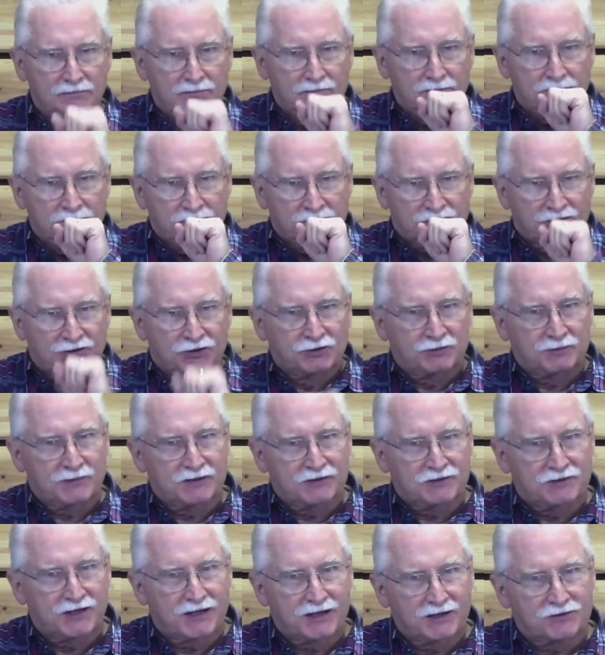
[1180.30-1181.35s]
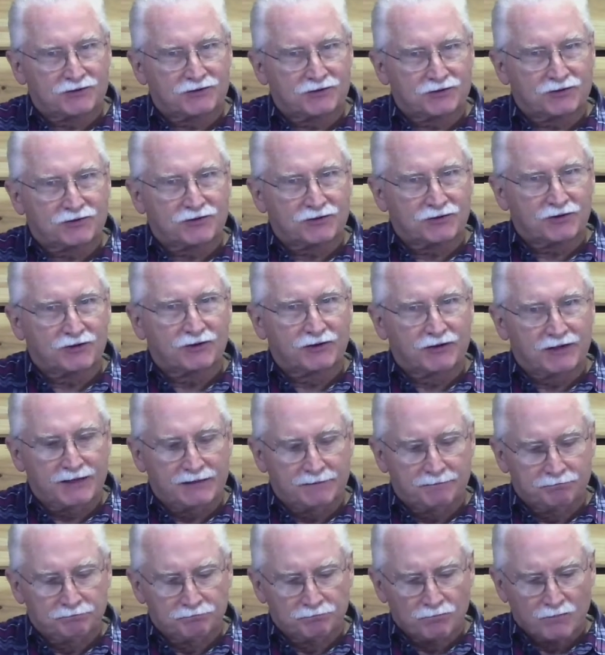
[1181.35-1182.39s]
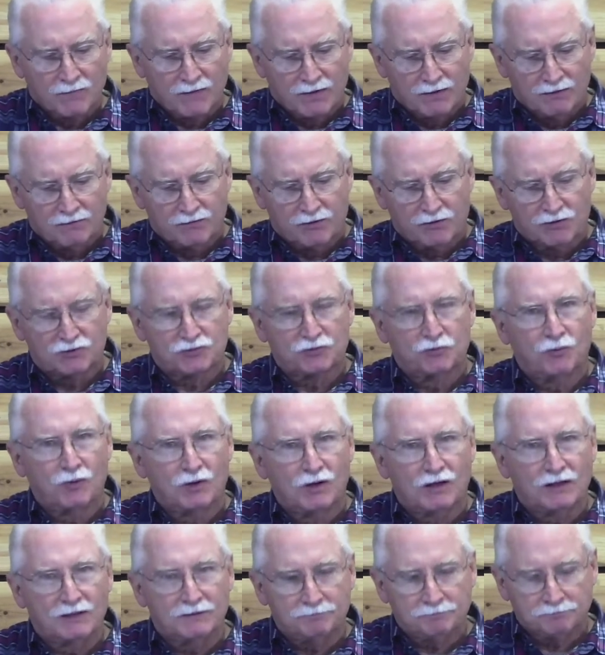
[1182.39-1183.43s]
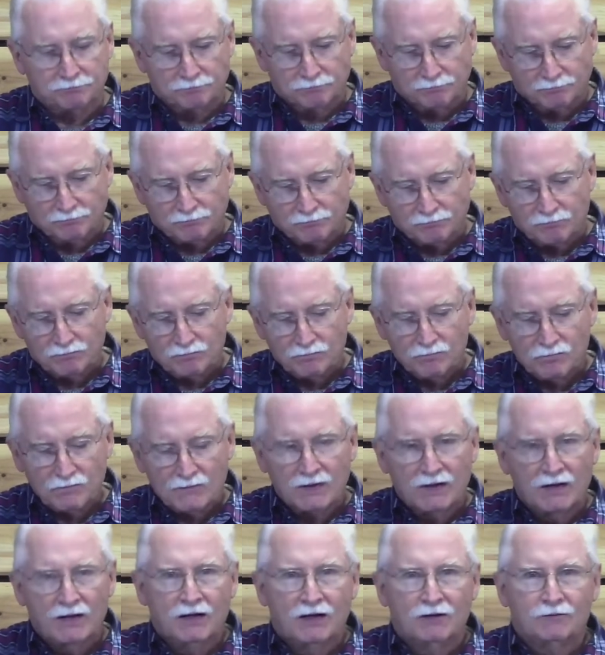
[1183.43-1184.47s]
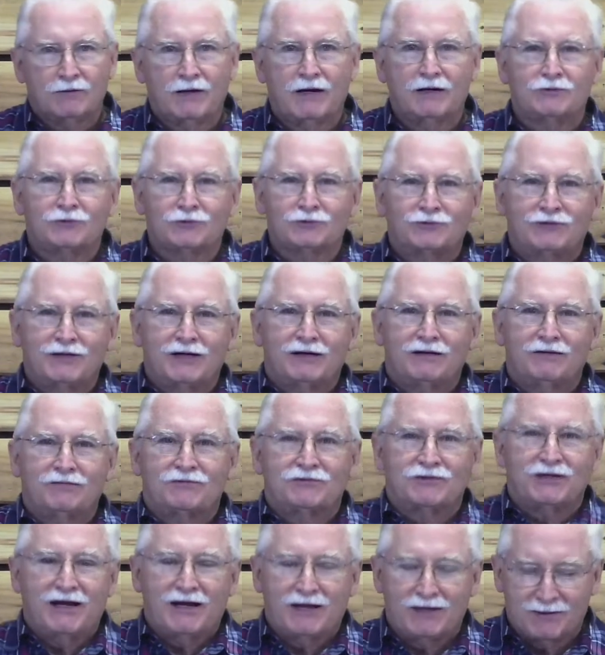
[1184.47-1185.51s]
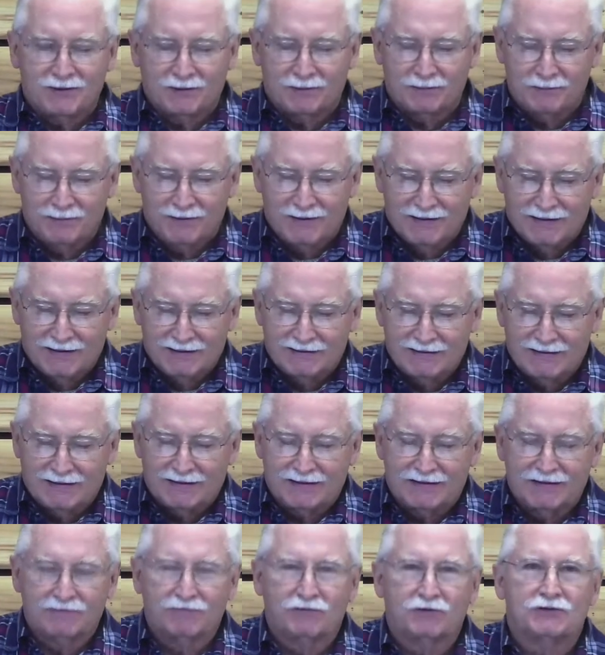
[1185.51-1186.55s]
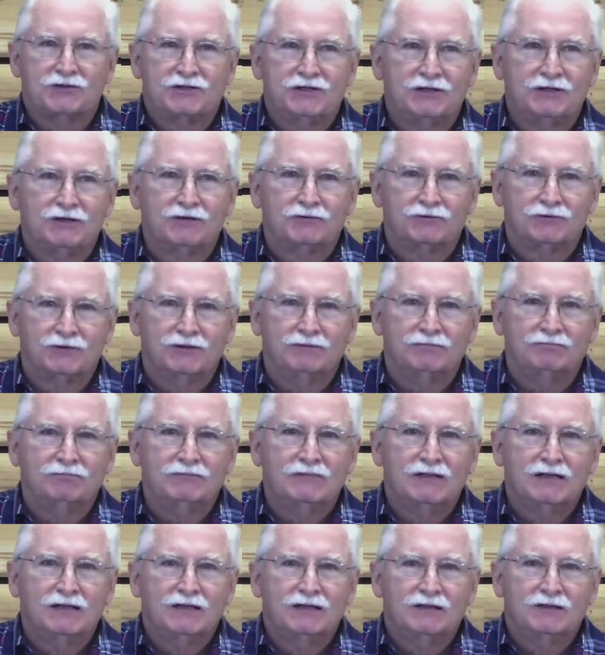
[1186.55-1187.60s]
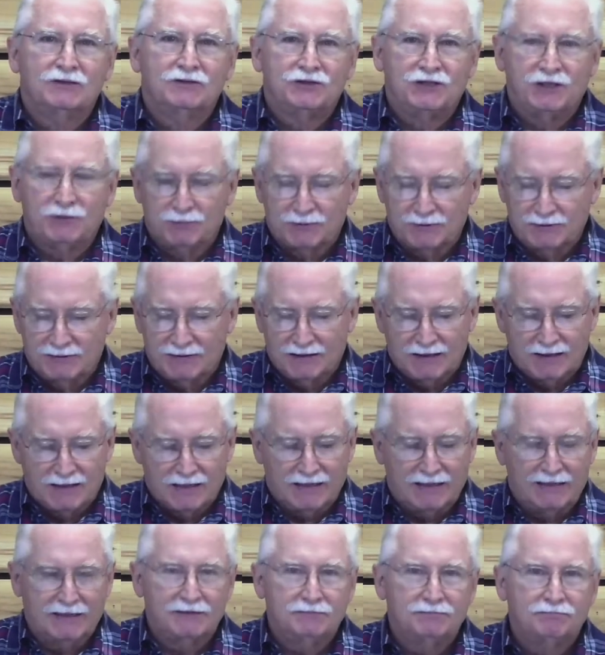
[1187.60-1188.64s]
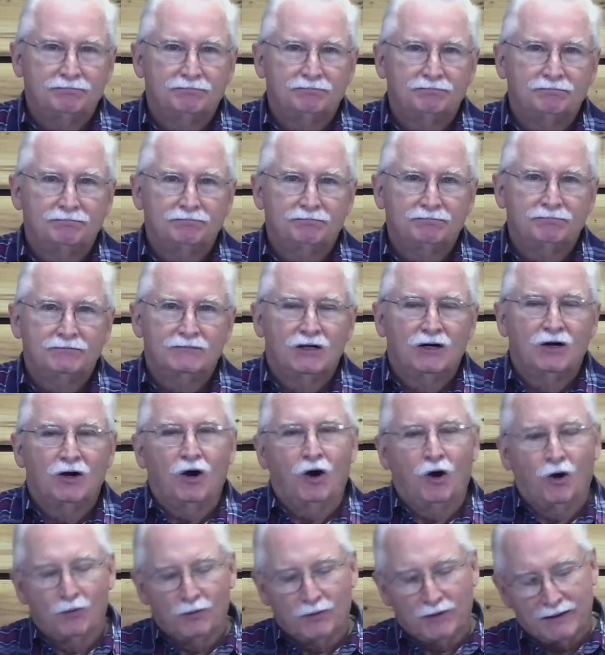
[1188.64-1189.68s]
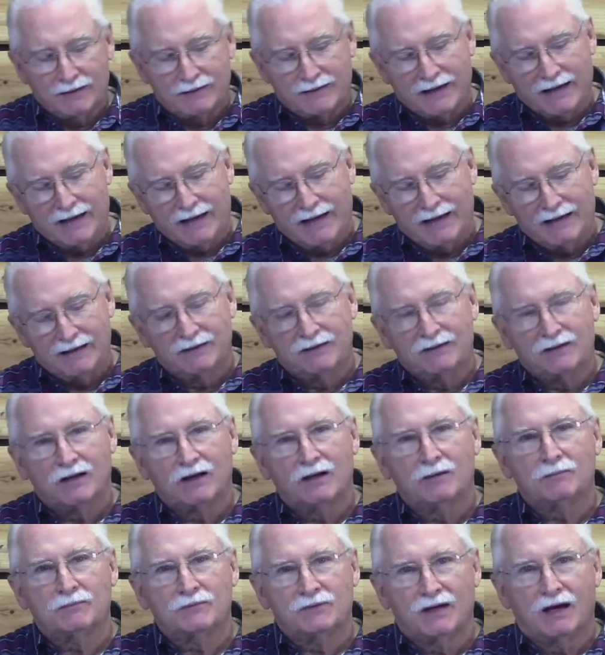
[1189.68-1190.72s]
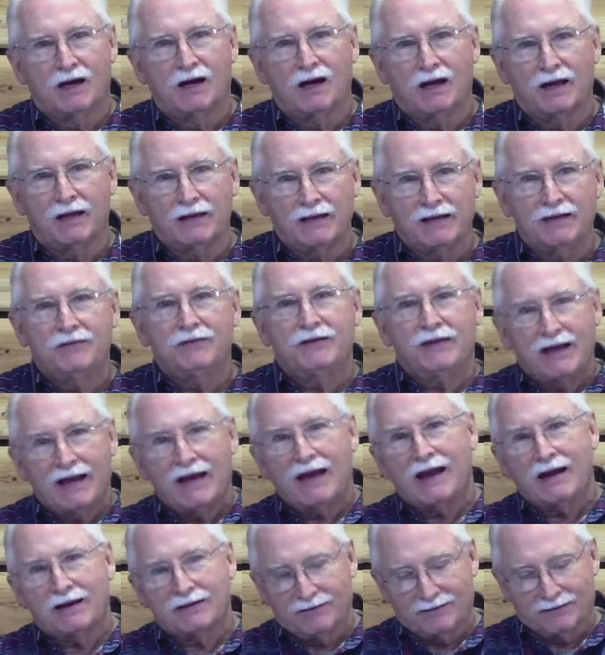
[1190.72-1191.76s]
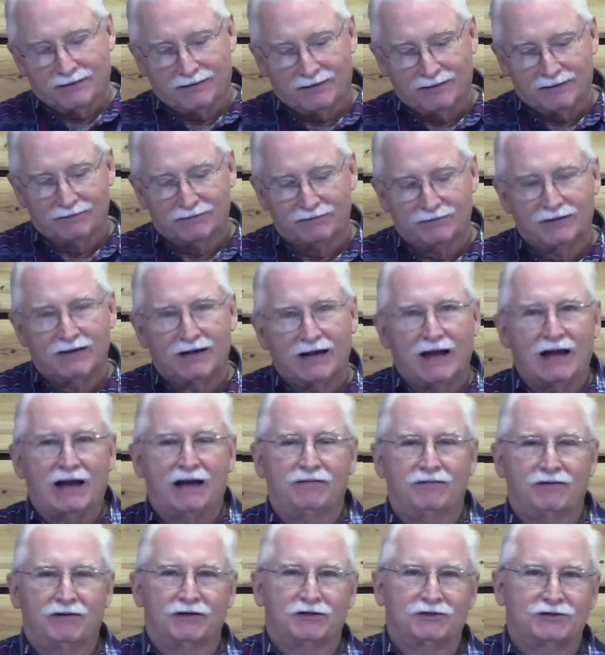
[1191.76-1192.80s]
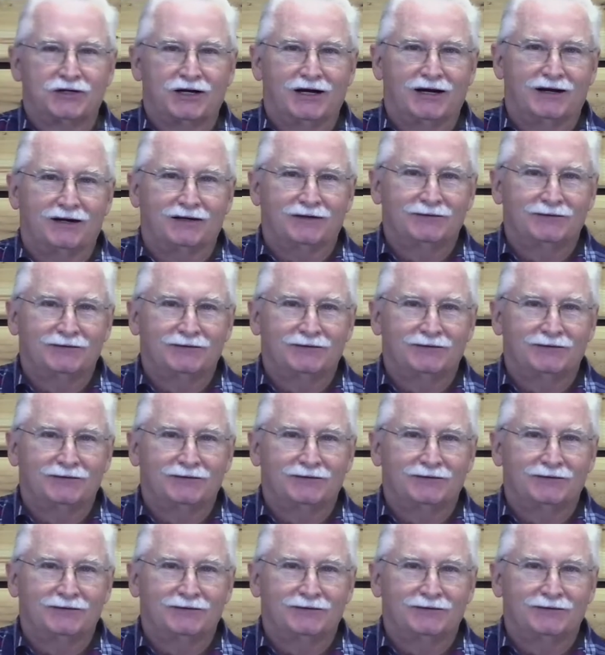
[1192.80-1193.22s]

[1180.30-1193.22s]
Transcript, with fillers: excuse me, in Genesis 30, verse 1, Rachel said if Jacob didn't give her children, she would die, only to end up dying in the act of having a child.